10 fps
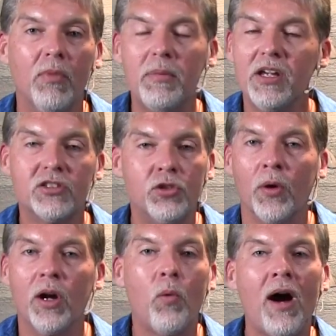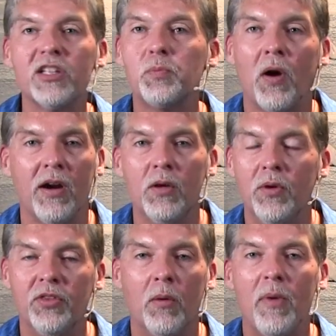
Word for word: Maybe it's join a watch party with them.